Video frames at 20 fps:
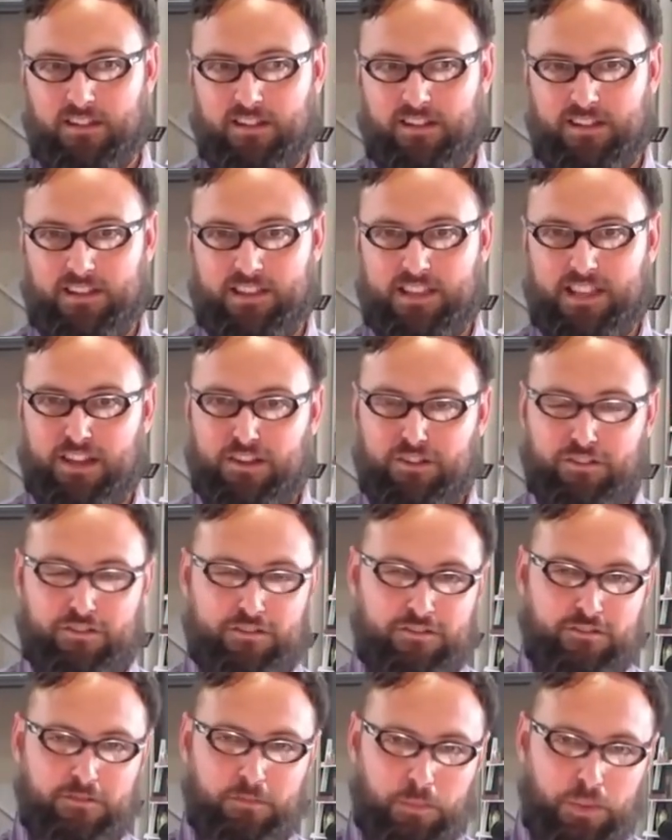that is
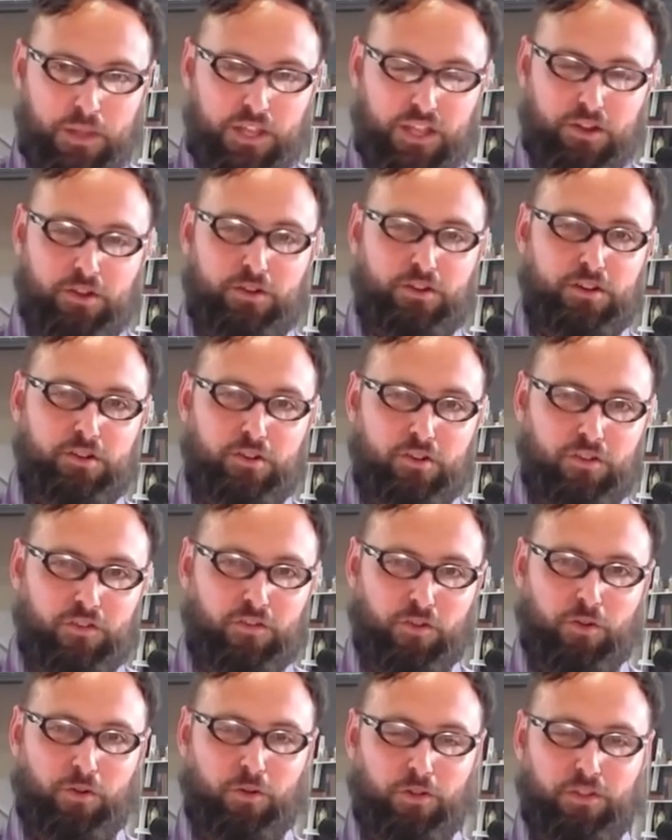superior
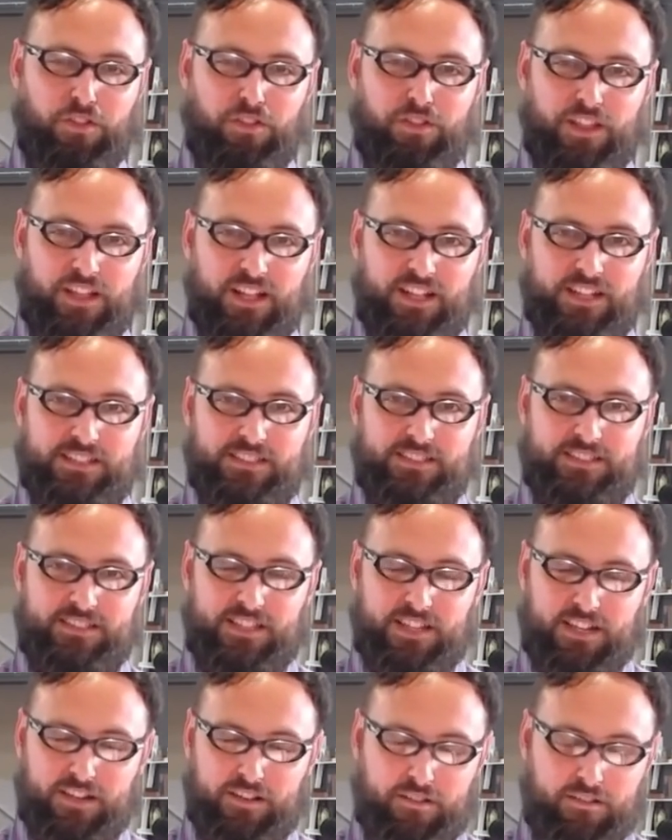over all things,
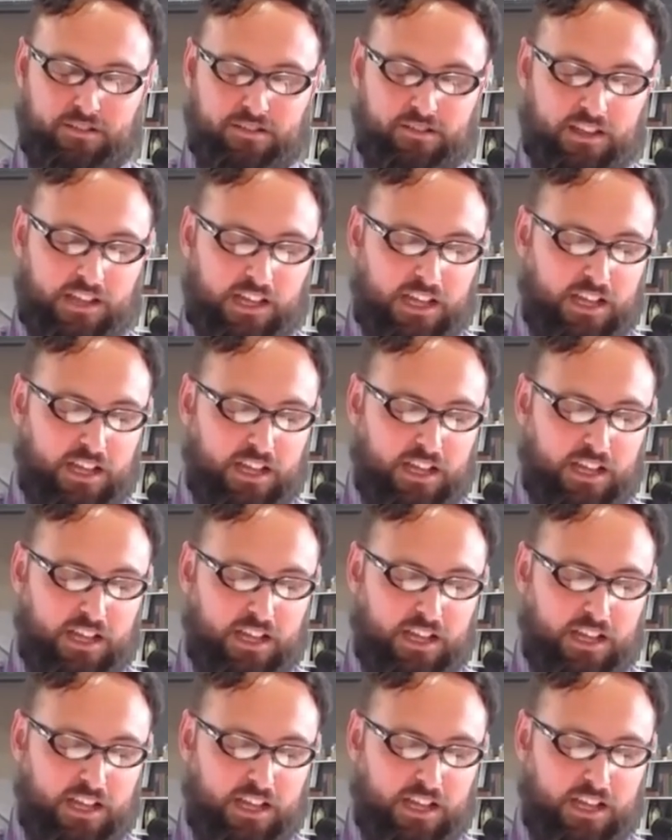that is